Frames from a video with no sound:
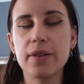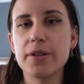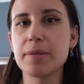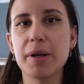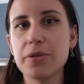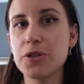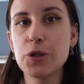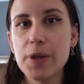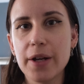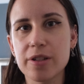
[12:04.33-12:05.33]
There's about
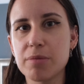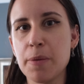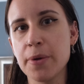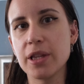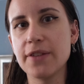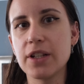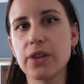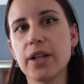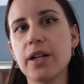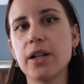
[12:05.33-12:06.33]
2,000 people living
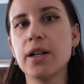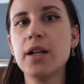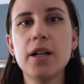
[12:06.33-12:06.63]
there,